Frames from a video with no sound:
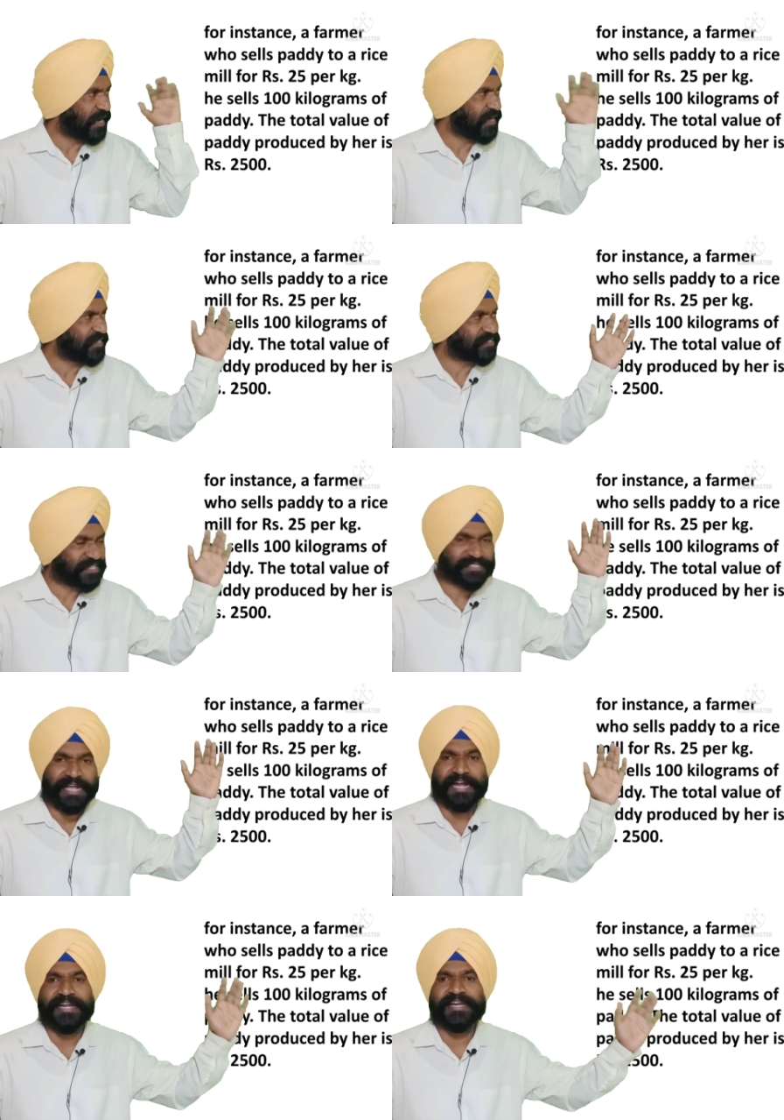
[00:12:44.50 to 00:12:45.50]
sells
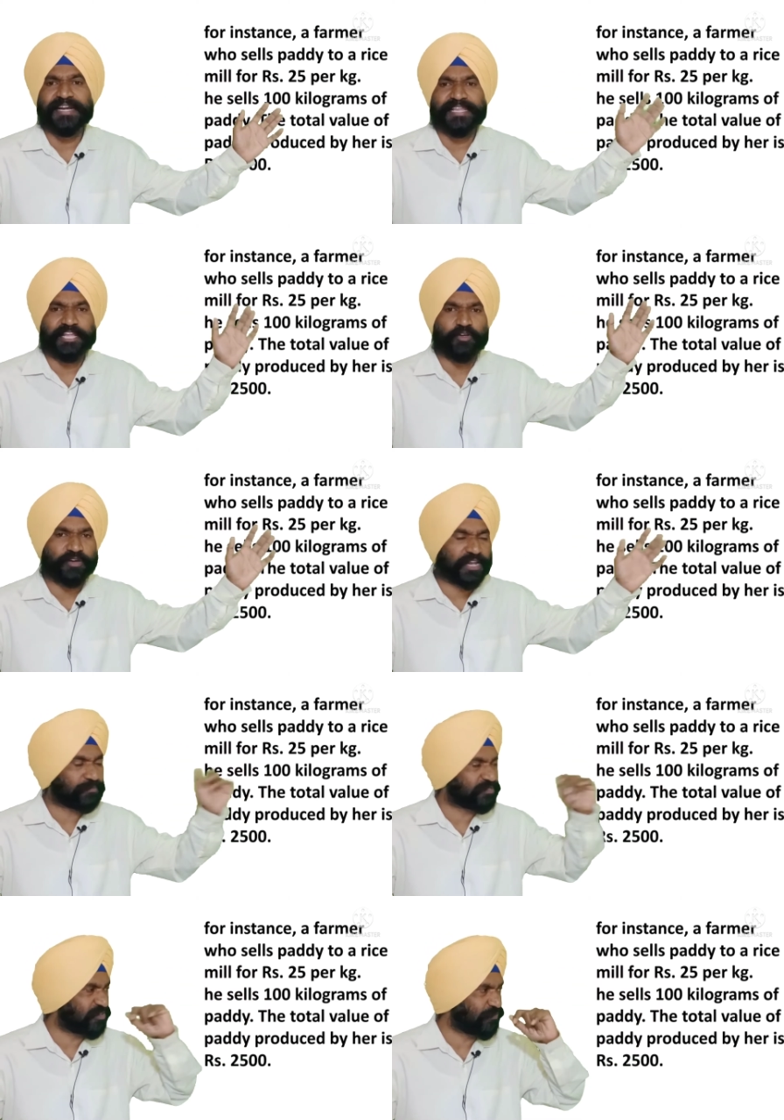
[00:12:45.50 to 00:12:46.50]
100 kilograms
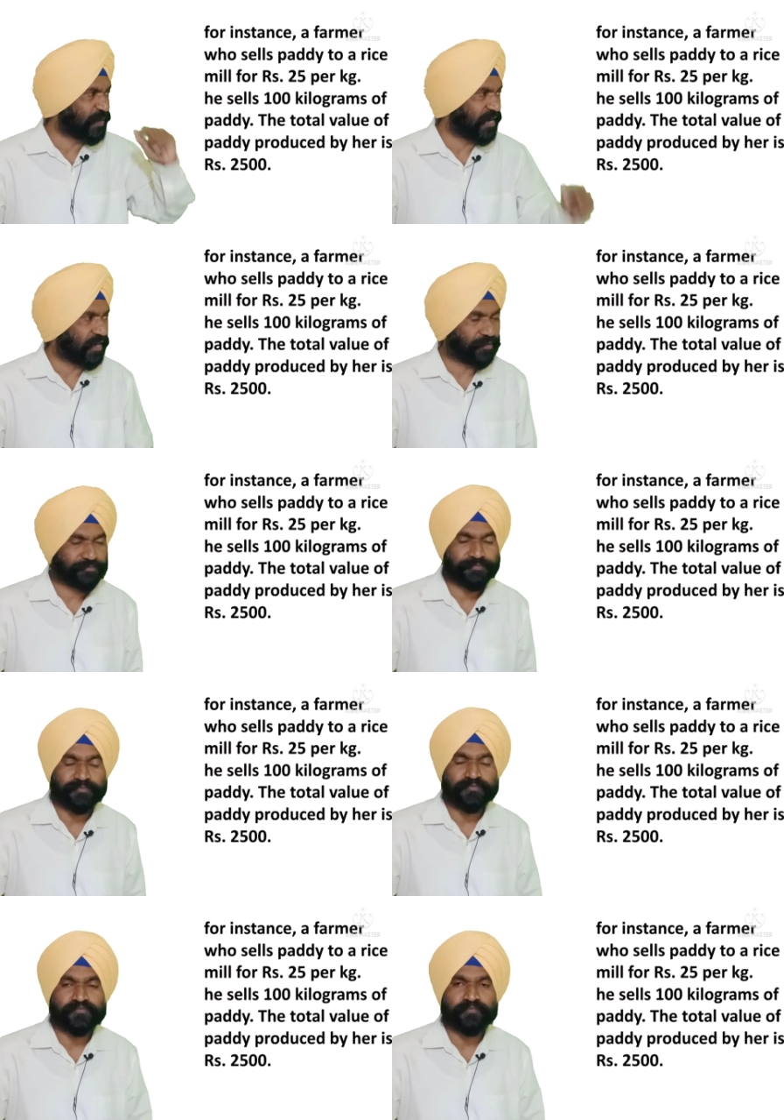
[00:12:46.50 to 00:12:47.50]
of paddy.
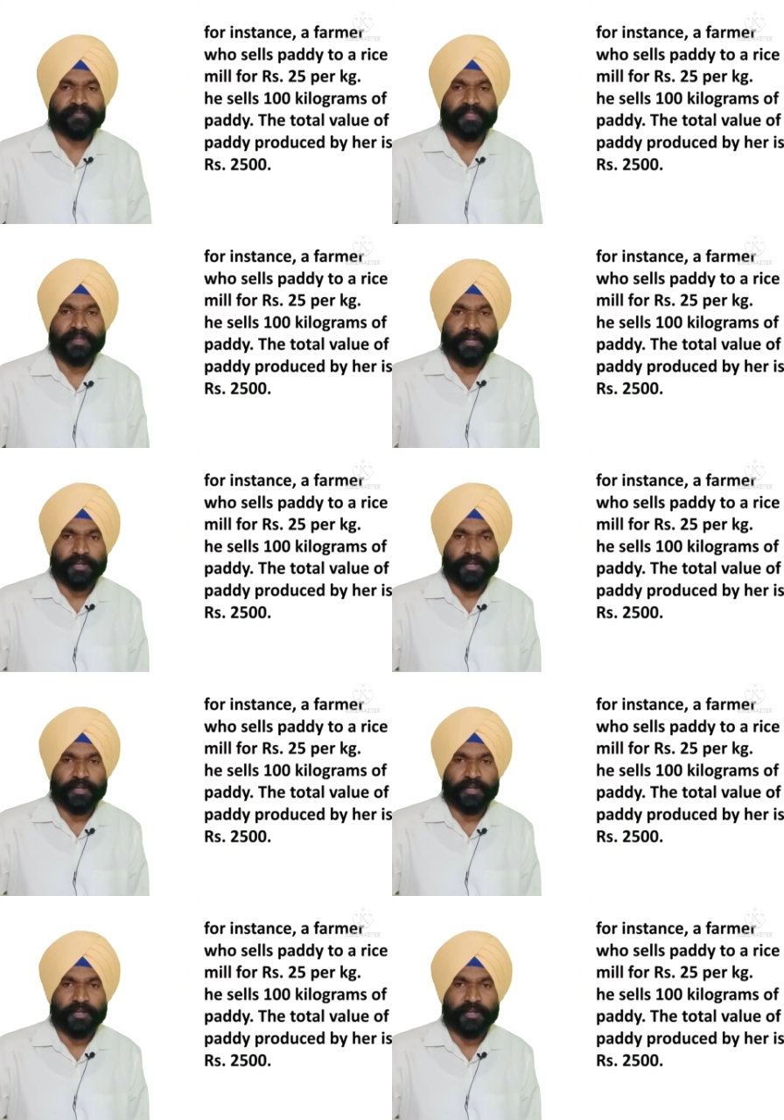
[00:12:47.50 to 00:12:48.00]
Now